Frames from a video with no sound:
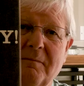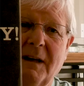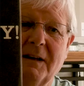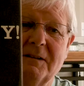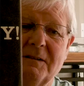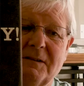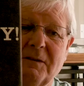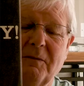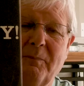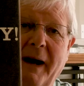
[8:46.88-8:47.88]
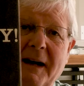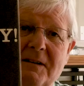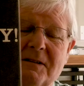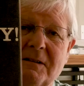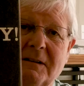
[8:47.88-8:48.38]
its sort of
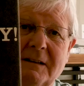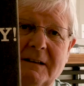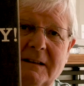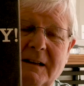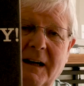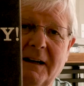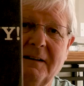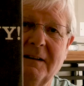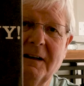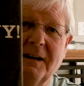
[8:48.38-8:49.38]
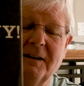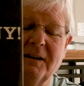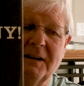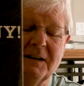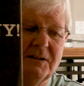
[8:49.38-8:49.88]
pace, and
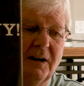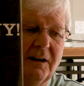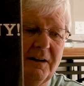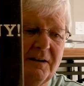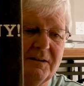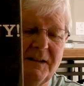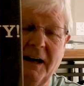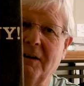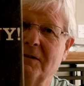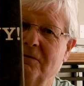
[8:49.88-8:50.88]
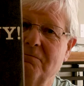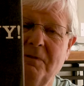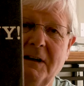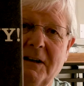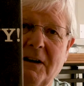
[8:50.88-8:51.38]
the guitar sounds are
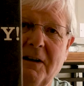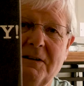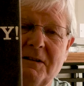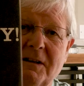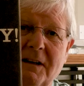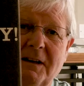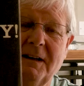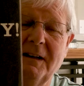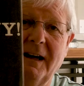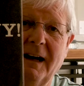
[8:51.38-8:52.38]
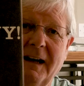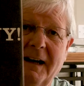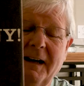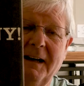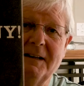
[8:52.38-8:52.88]
really nice,
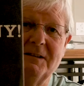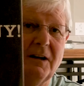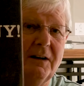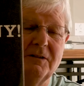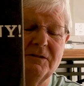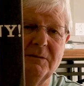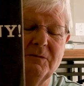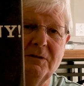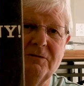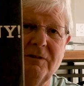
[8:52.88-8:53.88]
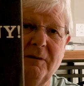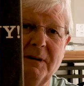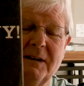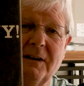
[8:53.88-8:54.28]
and it's got some good drumming.